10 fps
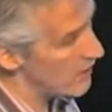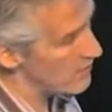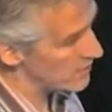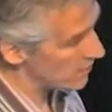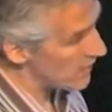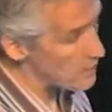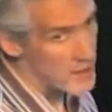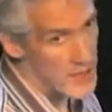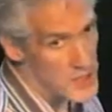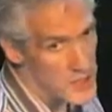uh, you know, an
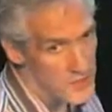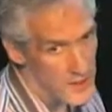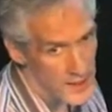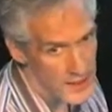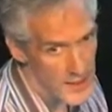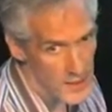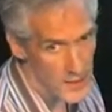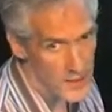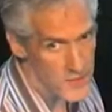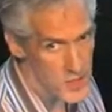application of it in the
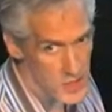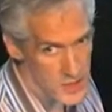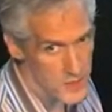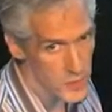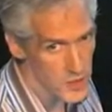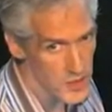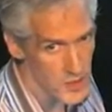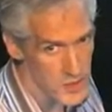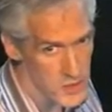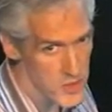area of security protocols,